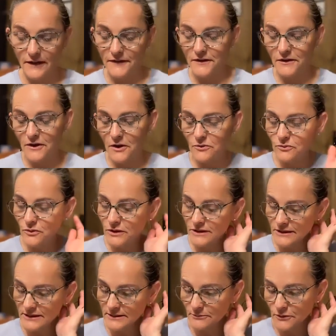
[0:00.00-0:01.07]
Okay, they're on
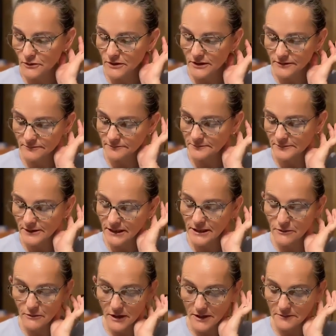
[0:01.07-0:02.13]
one this morning.
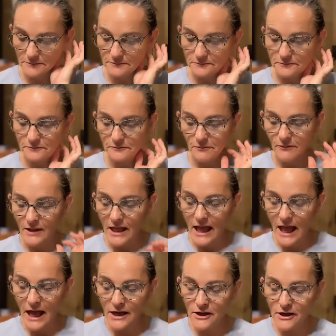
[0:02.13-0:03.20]
Anyway,
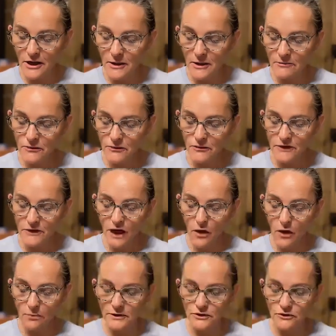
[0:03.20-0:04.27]
I come through
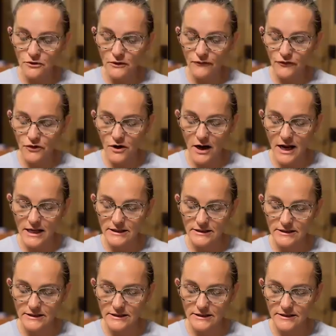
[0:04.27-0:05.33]
the open door of
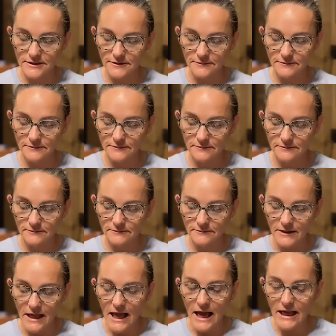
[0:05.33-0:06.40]
Christ,
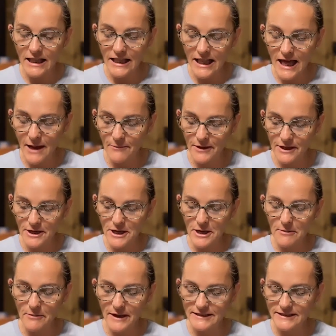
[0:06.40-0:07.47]
climbing
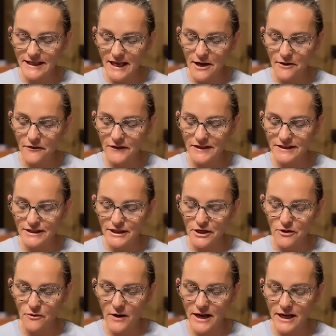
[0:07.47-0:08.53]
up and down the
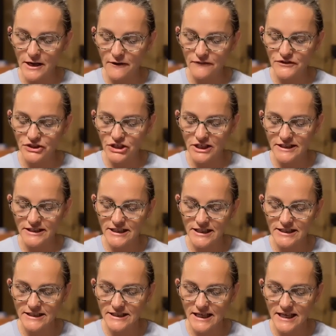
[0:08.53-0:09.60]
stairway of
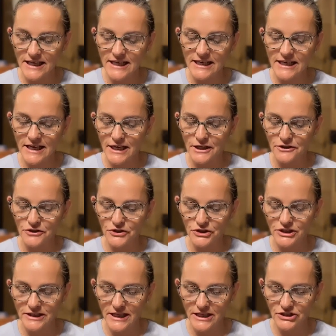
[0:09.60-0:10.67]
Jesus in
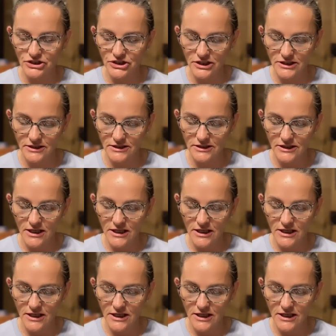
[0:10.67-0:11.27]
intercession.